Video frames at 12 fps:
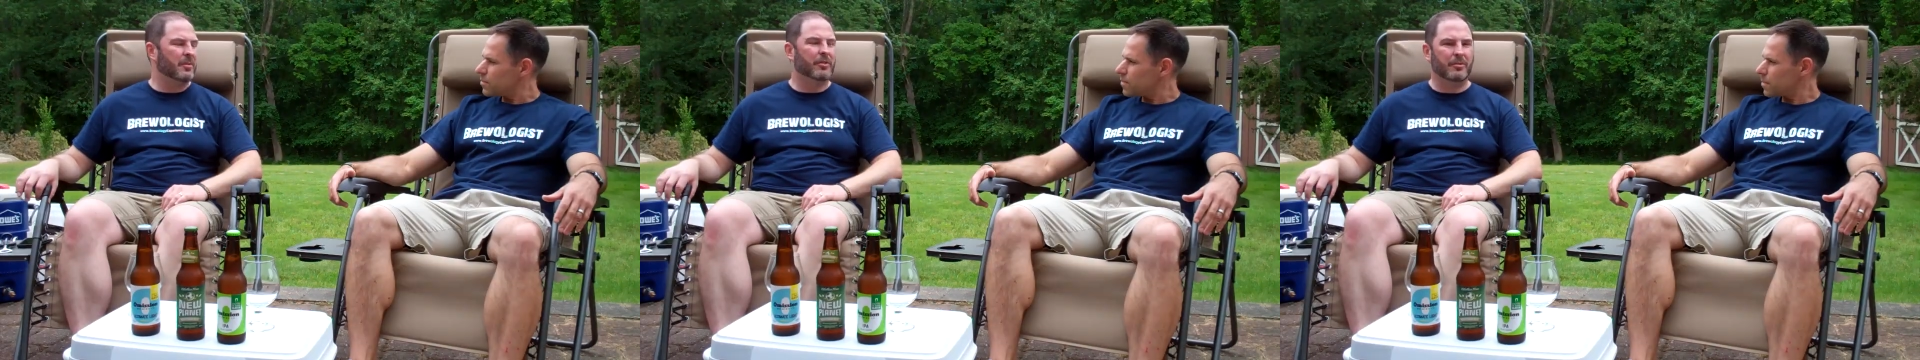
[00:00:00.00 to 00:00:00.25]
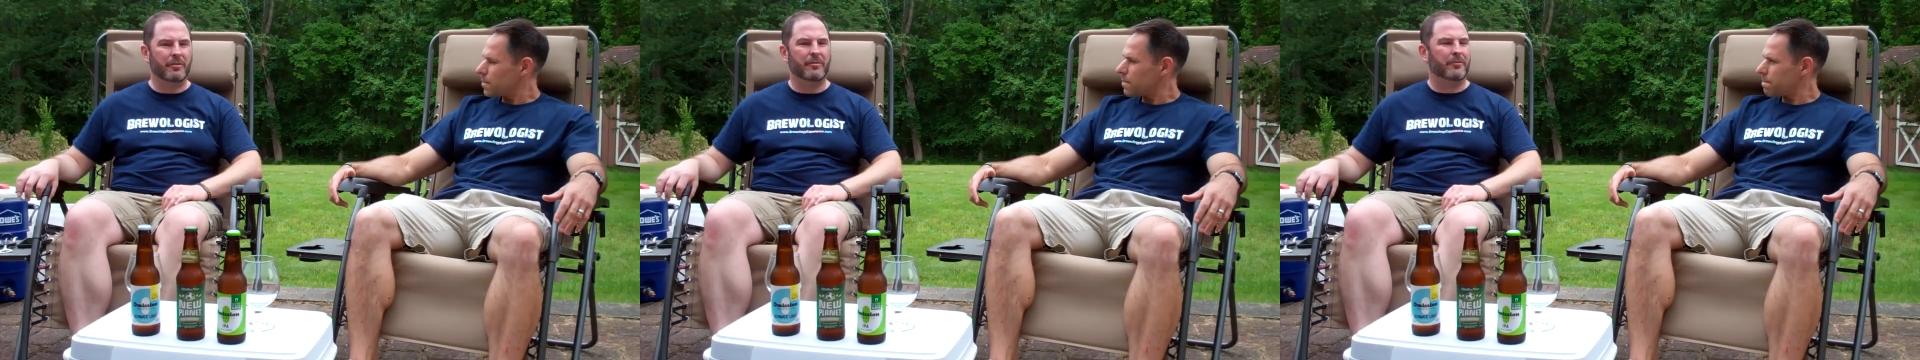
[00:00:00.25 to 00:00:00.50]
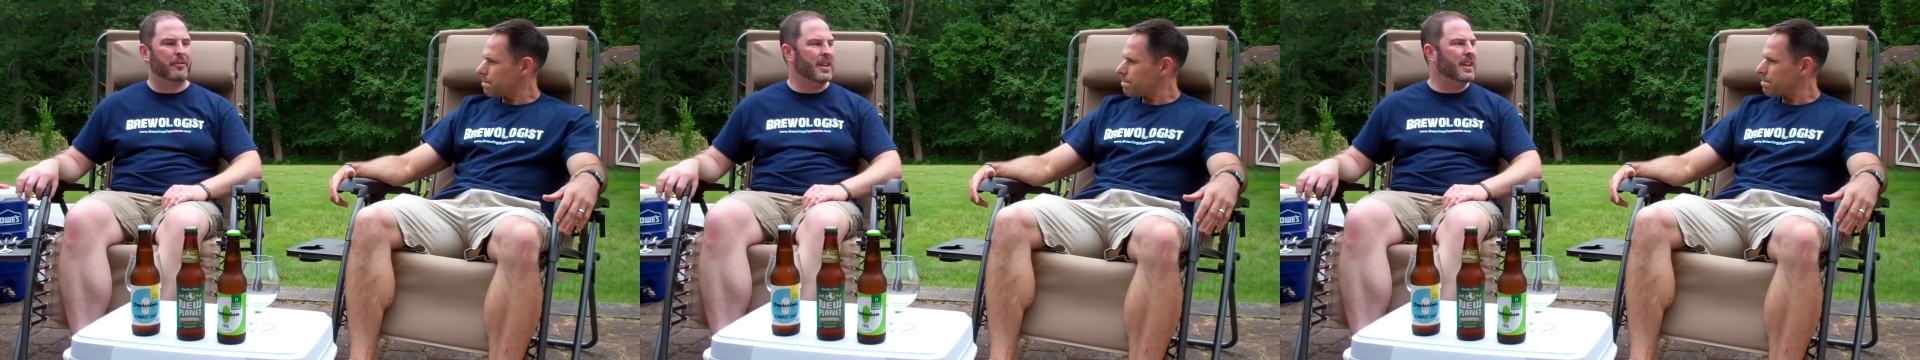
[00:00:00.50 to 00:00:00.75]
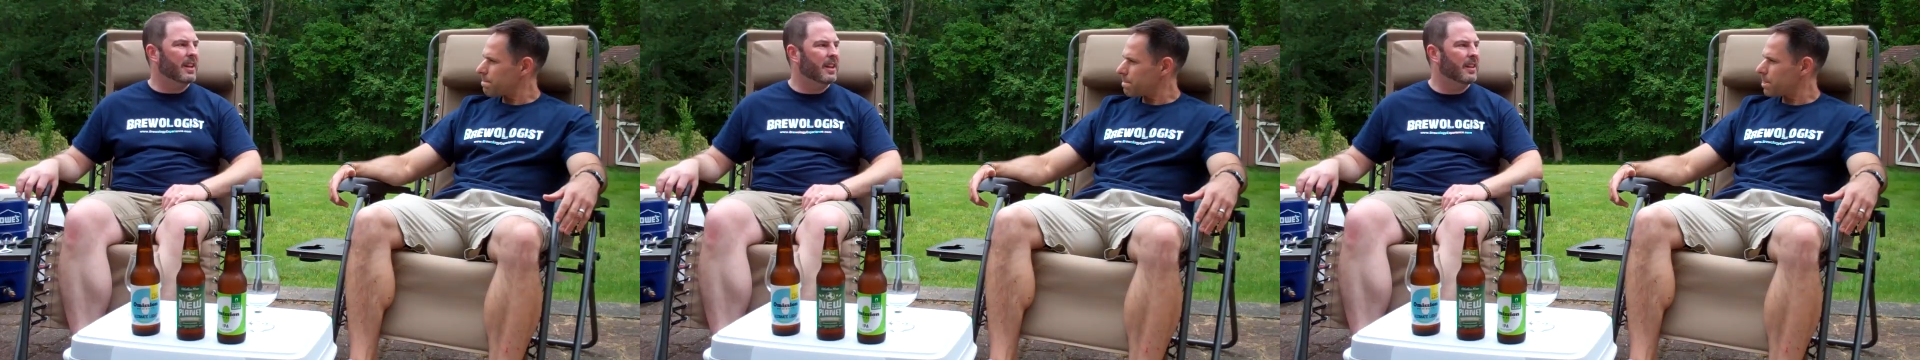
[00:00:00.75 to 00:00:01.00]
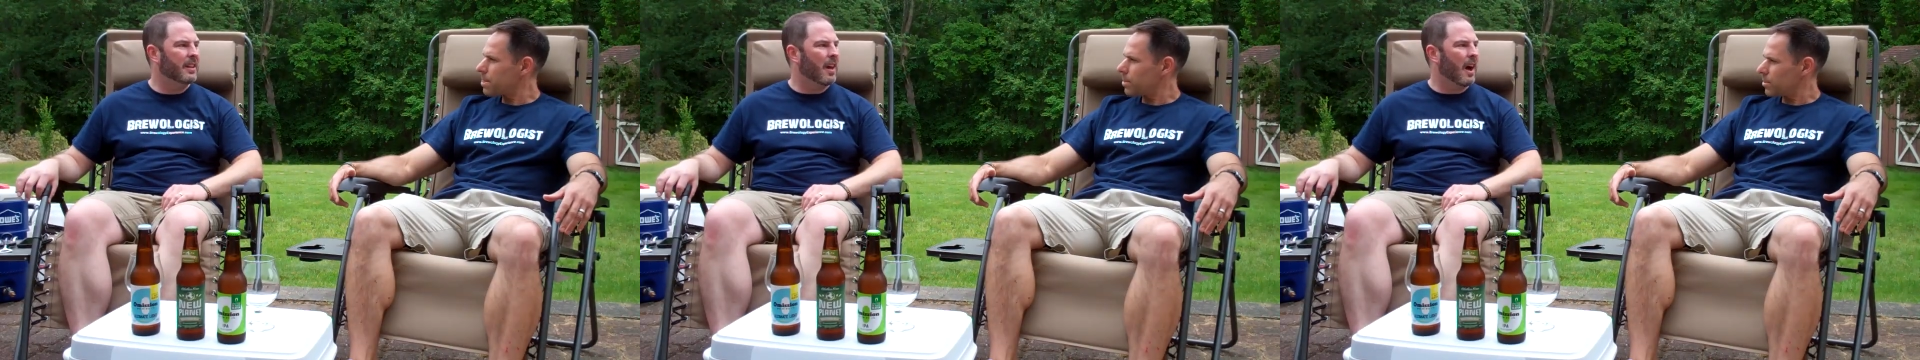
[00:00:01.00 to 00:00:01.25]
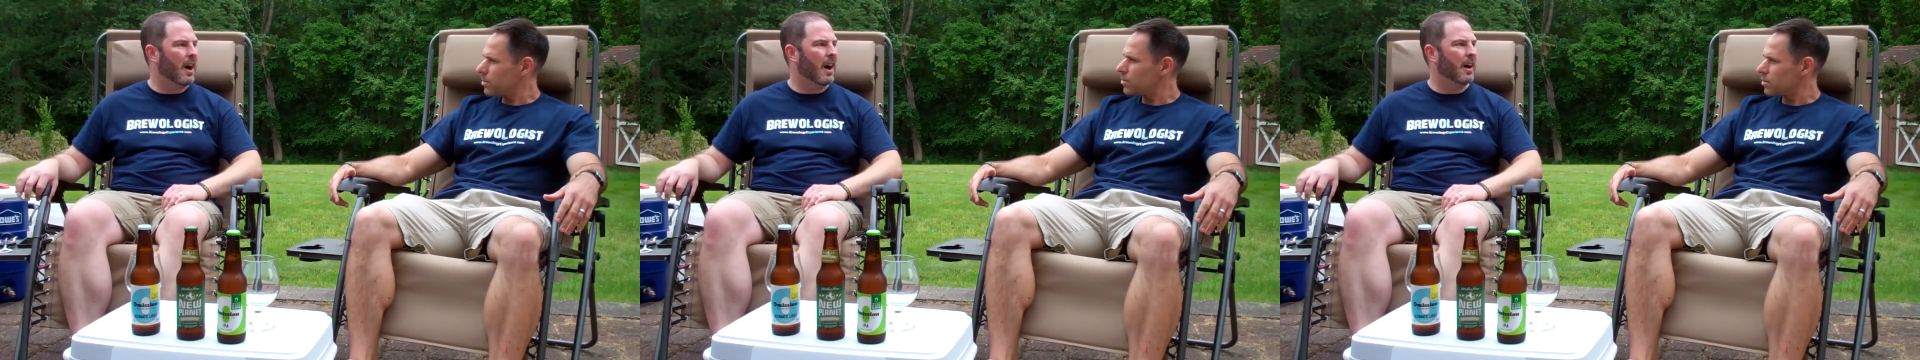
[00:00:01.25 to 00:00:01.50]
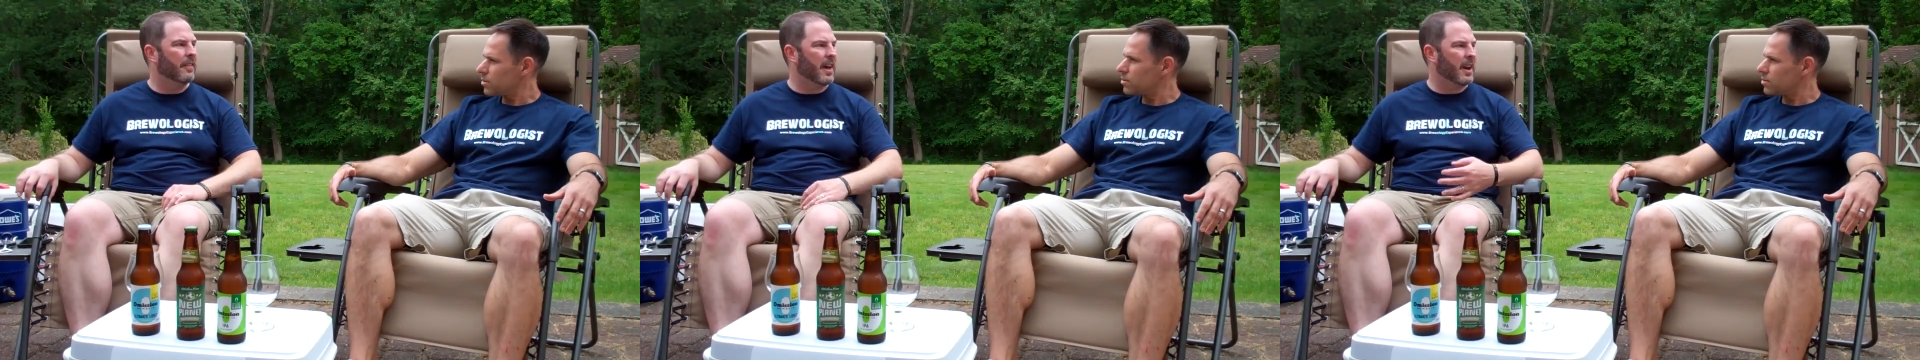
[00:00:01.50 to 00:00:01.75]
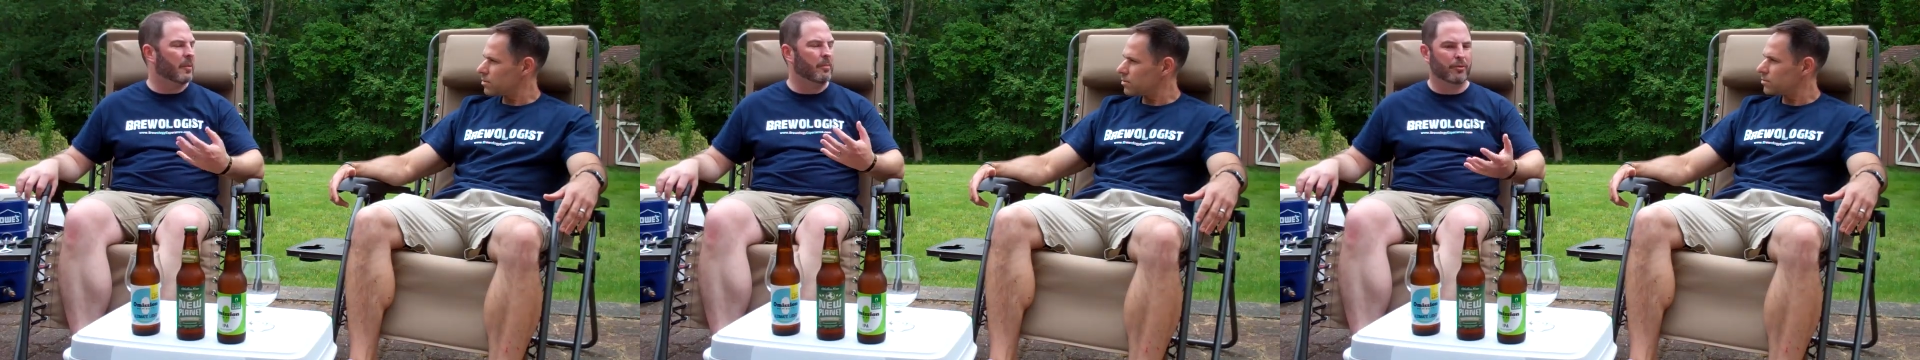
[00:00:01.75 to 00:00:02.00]
Speaker 1: gluten-free uh,
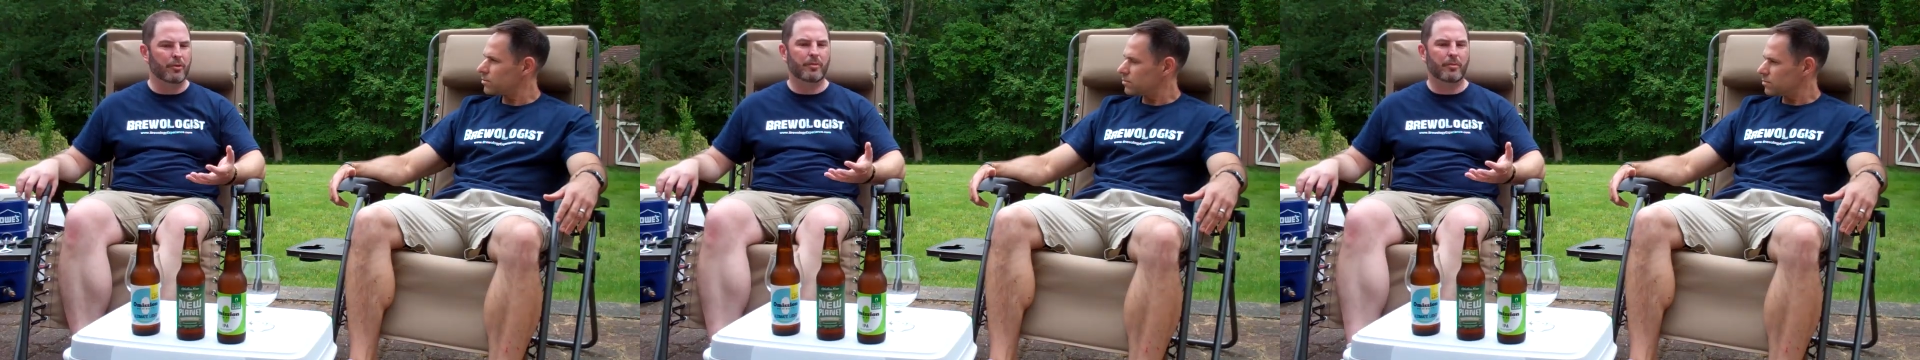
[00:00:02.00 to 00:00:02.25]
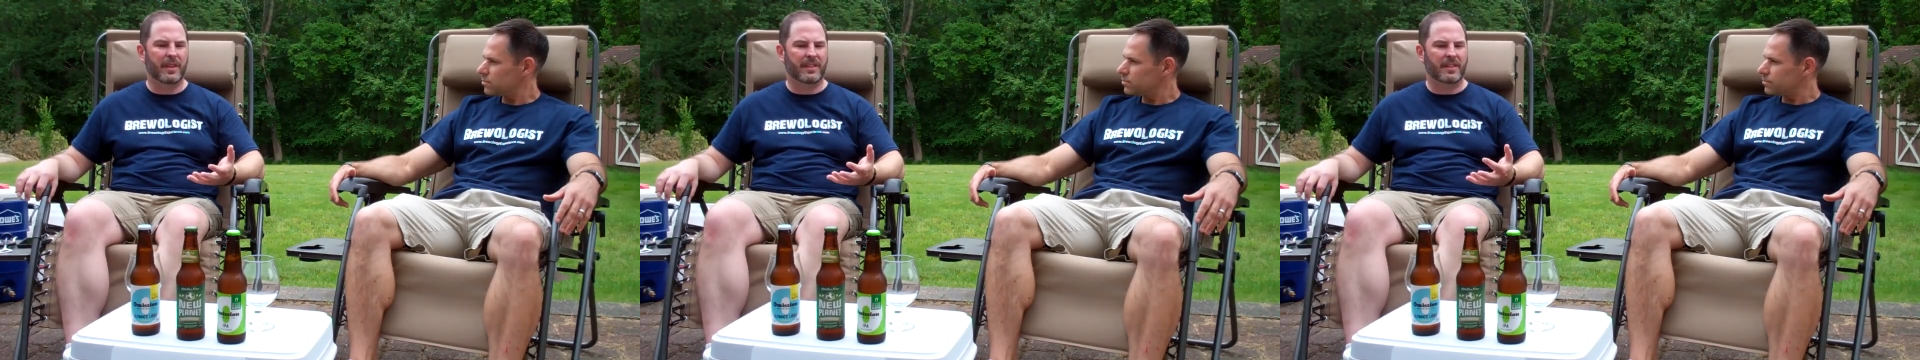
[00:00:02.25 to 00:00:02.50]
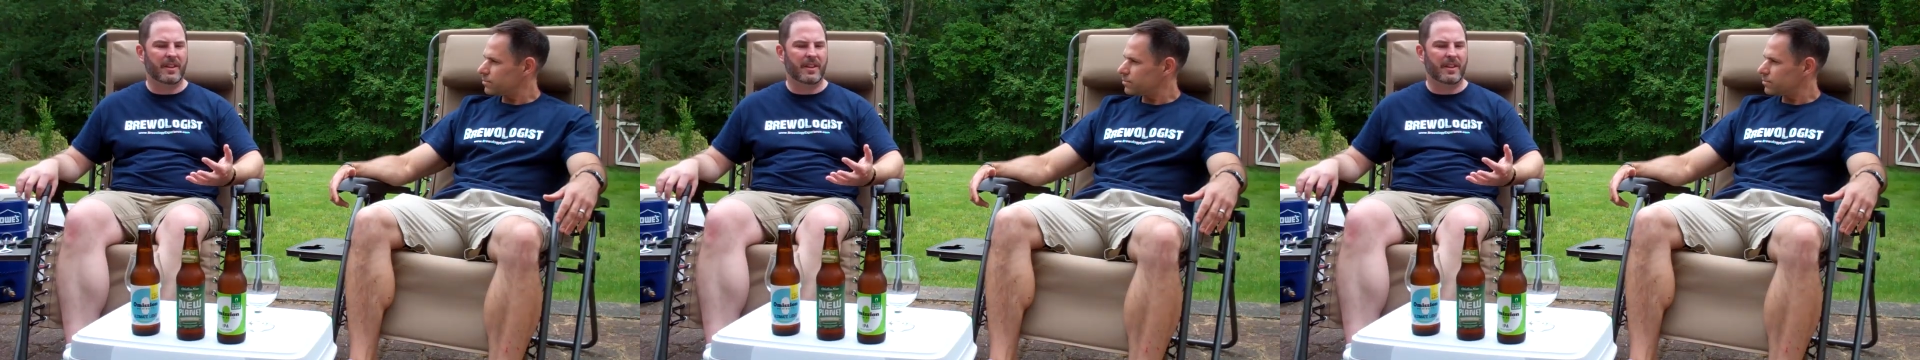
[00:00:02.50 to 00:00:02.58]
that are brewed with